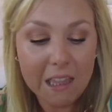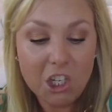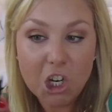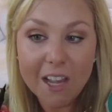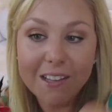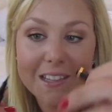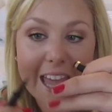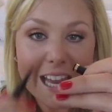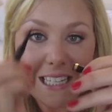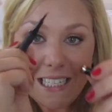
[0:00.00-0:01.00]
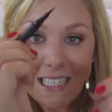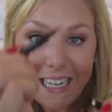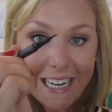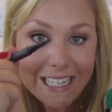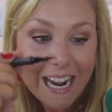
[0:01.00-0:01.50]
just that
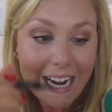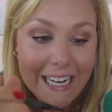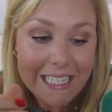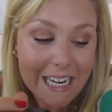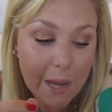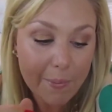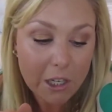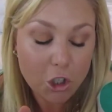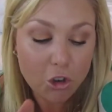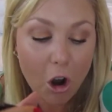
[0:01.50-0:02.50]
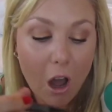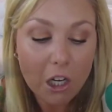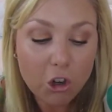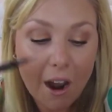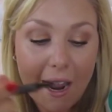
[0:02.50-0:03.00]
teeny tiny tip is dry,
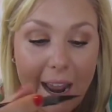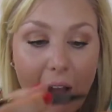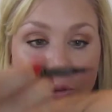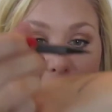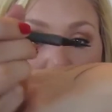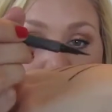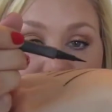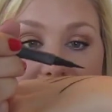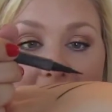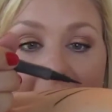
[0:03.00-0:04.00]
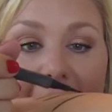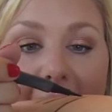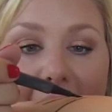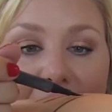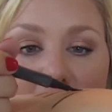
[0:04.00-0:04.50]
drying out. So I feel like I
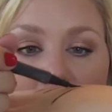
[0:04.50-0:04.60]
have to